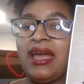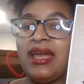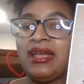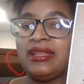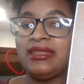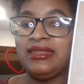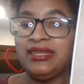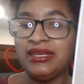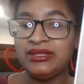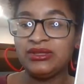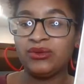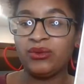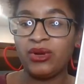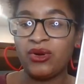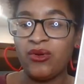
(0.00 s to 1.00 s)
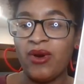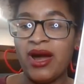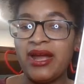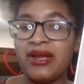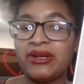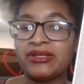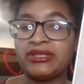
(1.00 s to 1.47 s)
this
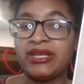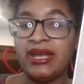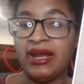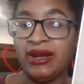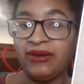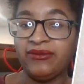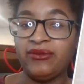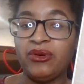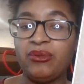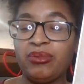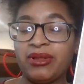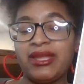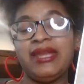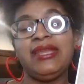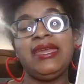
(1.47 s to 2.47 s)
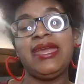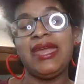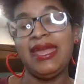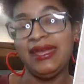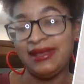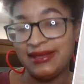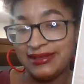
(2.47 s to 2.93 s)
requires careful planning
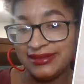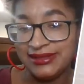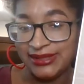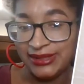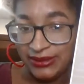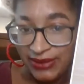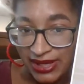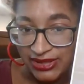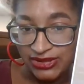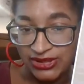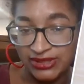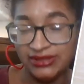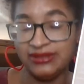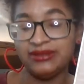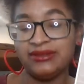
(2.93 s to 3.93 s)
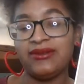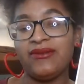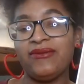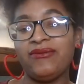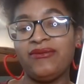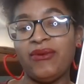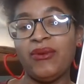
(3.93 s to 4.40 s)
and consideration
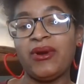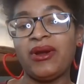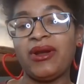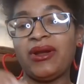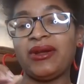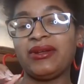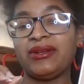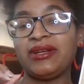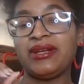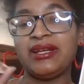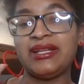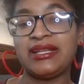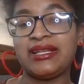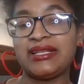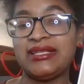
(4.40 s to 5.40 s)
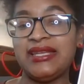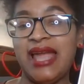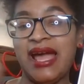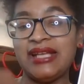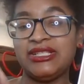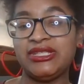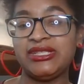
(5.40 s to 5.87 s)
for
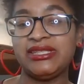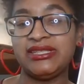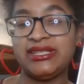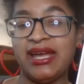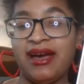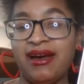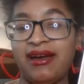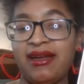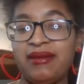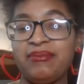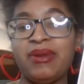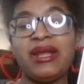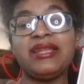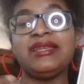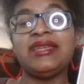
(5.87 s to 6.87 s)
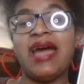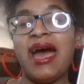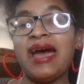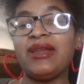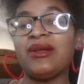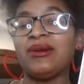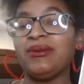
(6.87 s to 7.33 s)
not just time, but
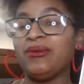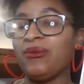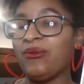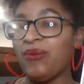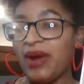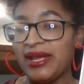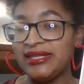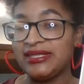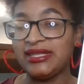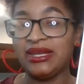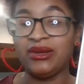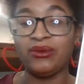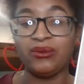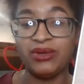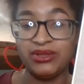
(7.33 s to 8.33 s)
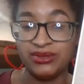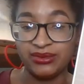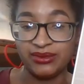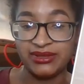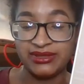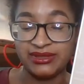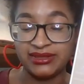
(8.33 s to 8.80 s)
not wasting
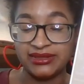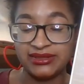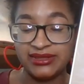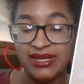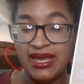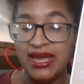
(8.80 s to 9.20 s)
resources.